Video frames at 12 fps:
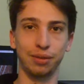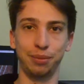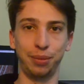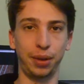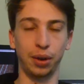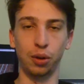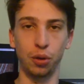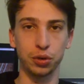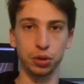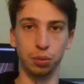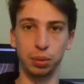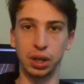they'll
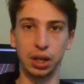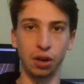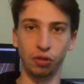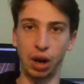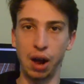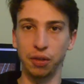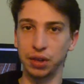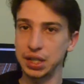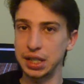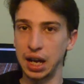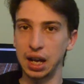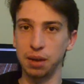also be around the
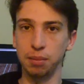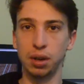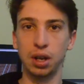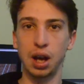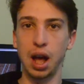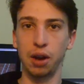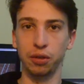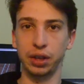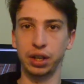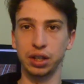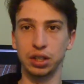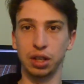same. I don't
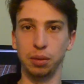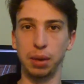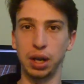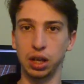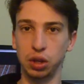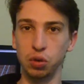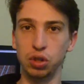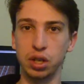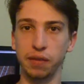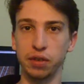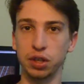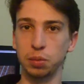think it's going to make a huge
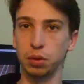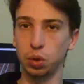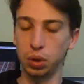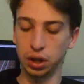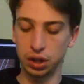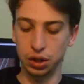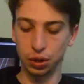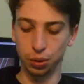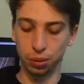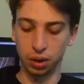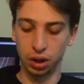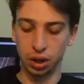difference between the
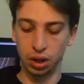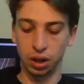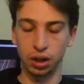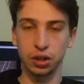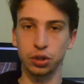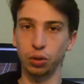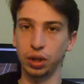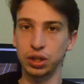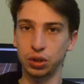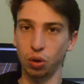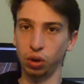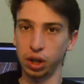two, so that's
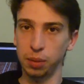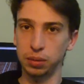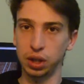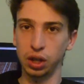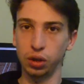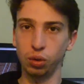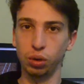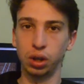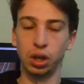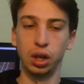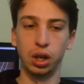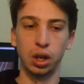totally up to you.
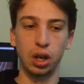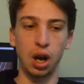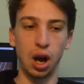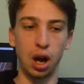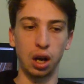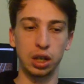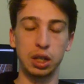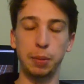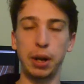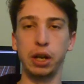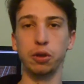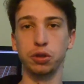
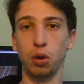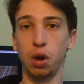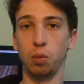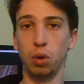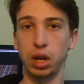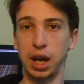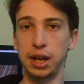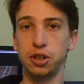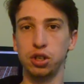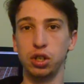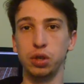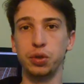Depending also on what cage
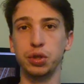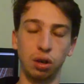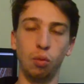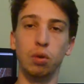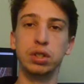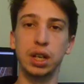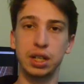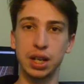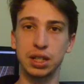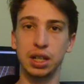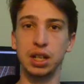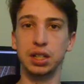you use. Once I
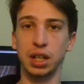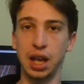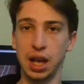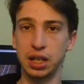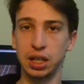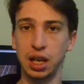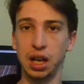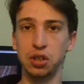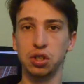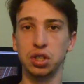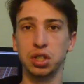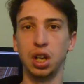test these in canted
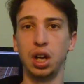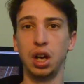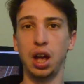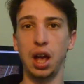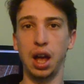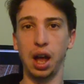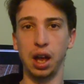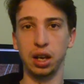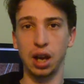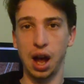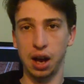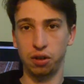cages and
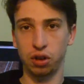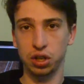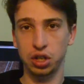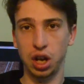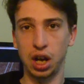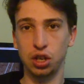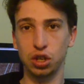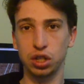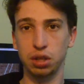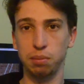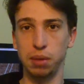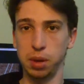high crush
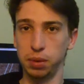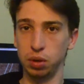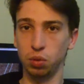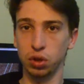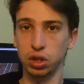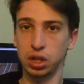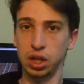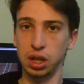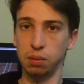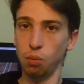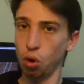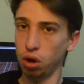cages, maybe we'll
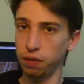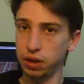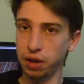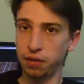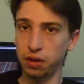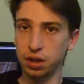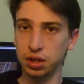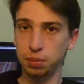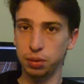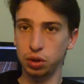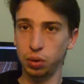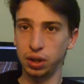see more of a difference
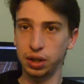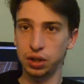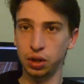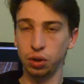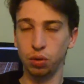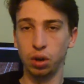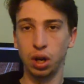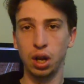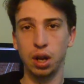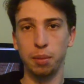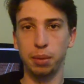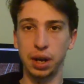between the two,
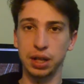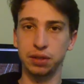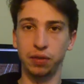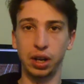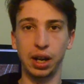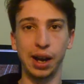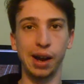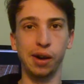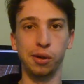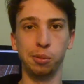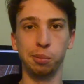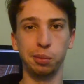but as of right
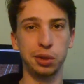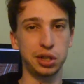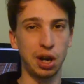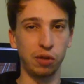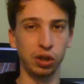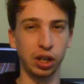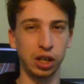now, there's not really a